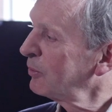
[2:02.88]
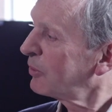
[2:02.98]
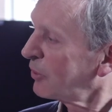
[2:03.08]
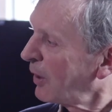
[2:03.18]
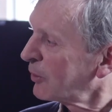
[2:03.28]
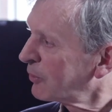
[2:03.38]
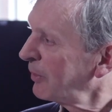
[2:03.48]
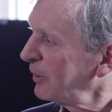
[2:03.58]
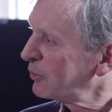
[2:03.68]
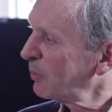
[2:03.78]
you search
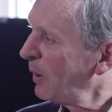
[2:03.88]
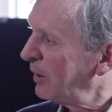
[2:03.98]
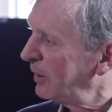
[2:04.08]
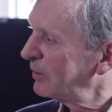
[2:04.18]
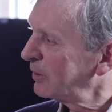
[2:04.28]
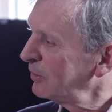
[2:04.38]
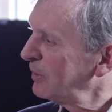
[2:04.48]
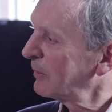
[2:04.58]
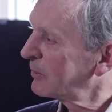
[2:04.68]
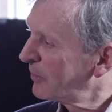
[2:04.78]
for each word and
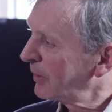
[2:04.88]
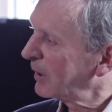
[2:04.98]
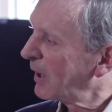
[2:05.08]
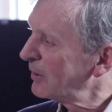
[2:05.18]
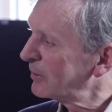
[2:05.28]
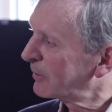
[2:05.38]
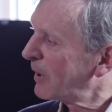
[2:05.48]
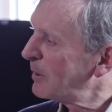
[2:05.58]
you have to think out the